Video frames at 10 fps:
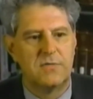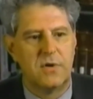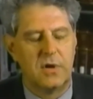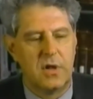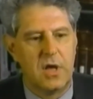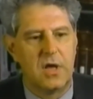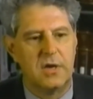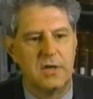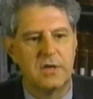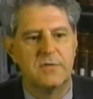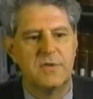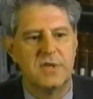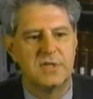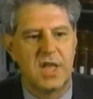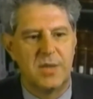for a lot of
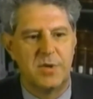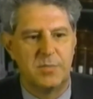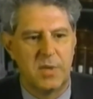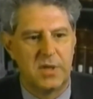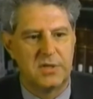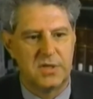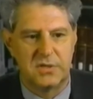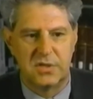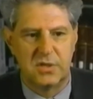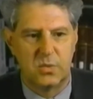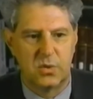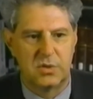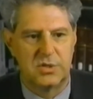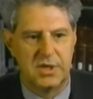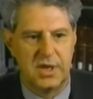Islamic militants in the
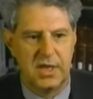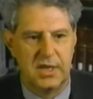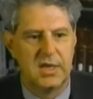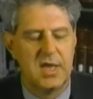world today.